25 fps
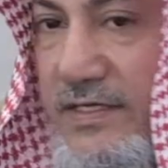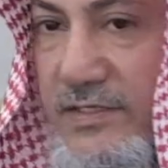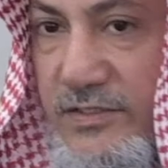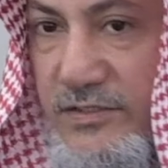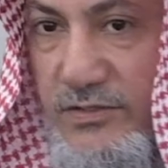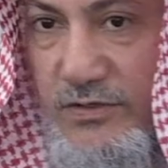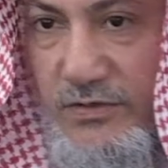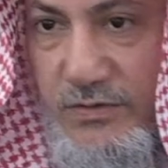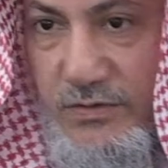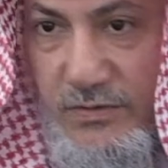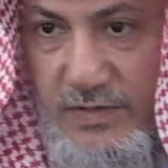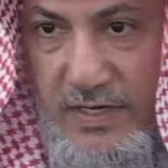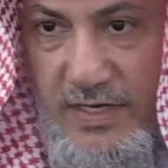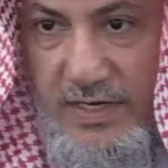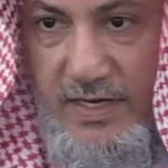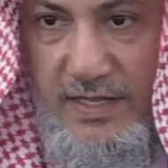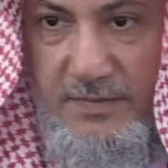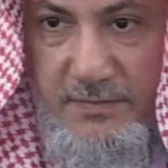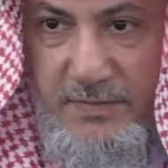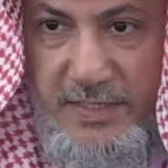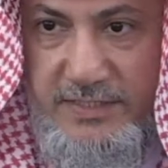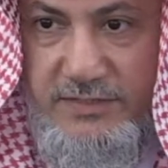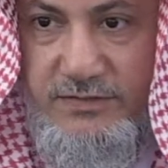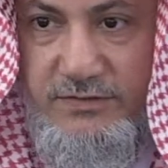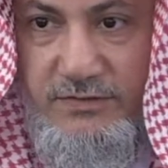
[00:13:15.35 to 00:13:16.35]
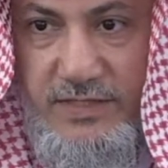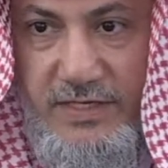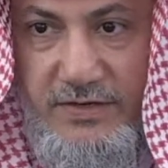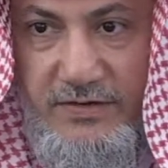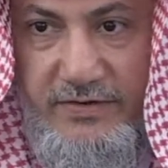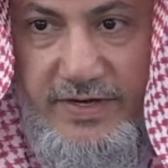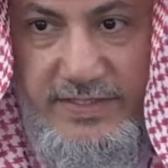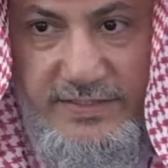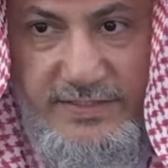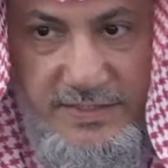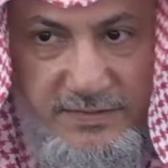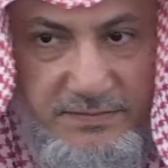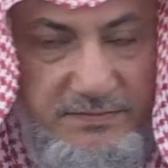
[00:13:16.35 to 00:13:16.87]
So Allah Almighty will
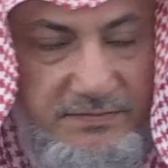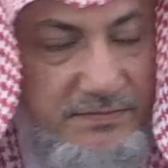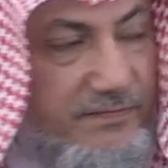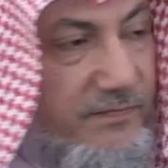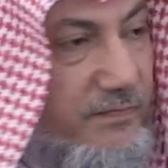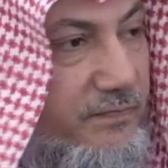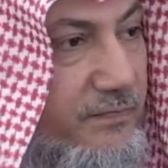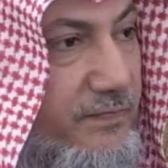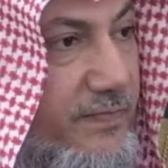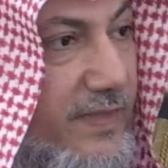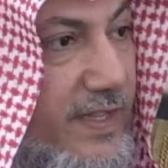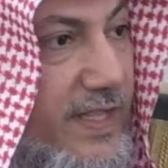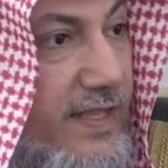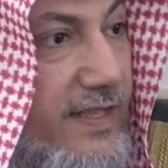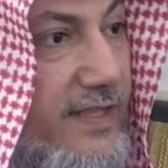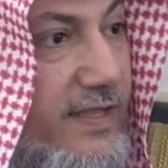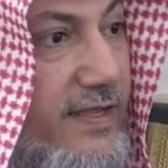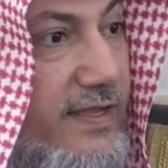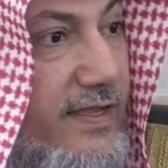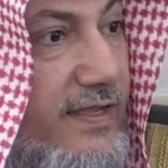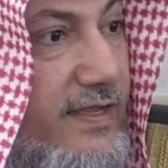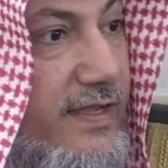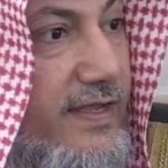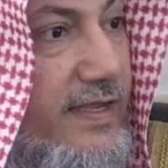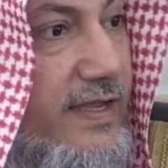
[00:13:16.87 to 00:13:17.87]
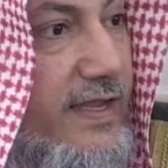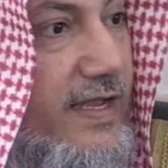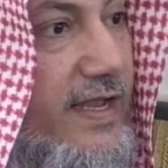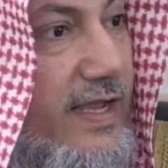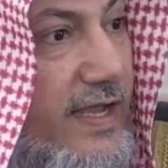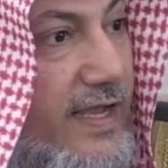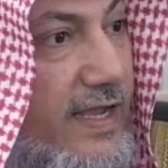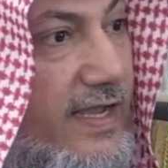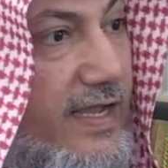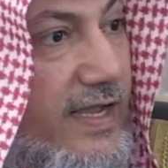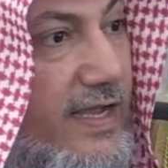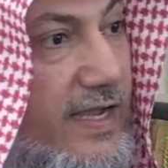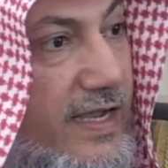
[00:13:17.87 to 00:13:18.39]
grant him
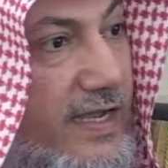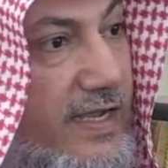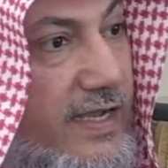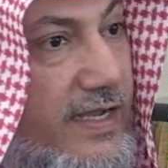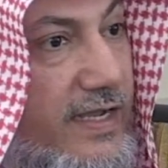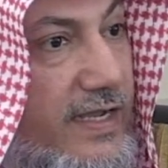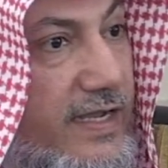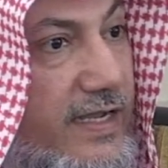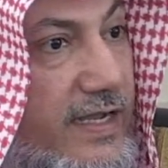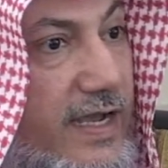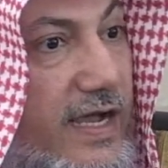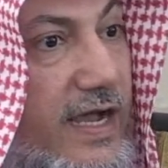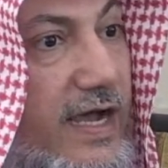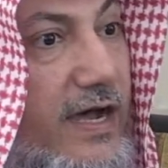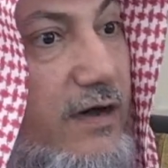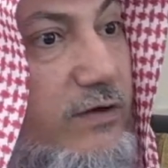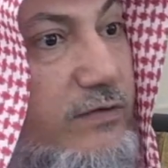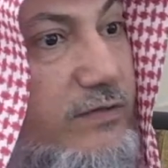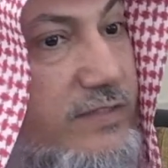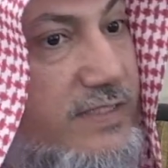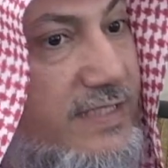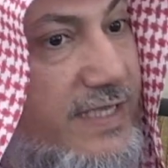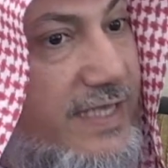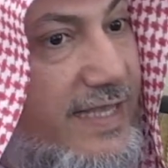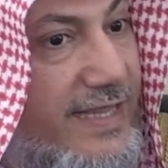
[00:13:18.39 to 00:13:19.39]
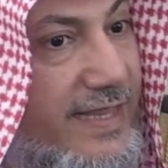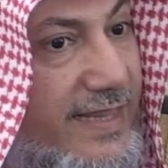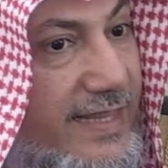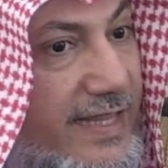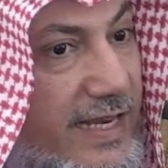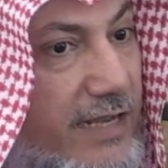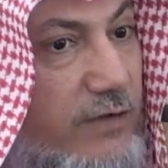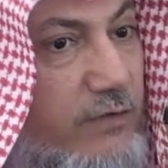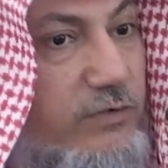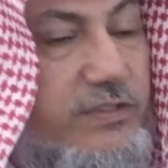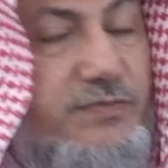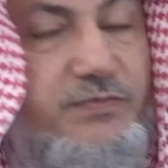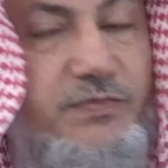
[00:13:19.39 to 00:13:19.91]
a house in the
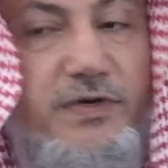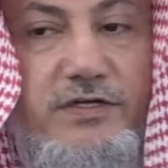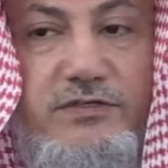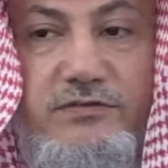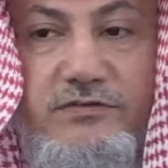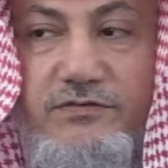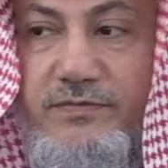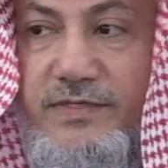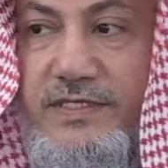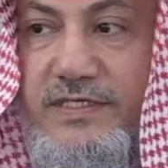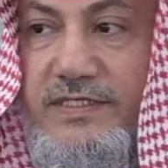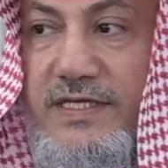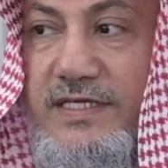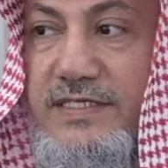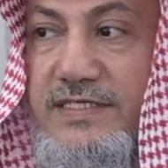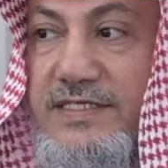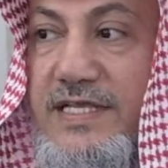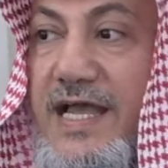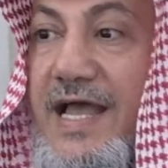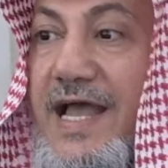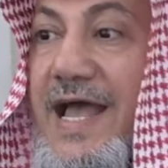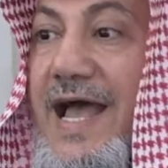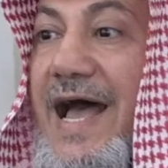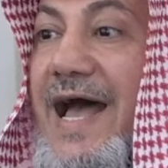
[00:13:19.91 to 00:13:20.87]
lowest part of paradise.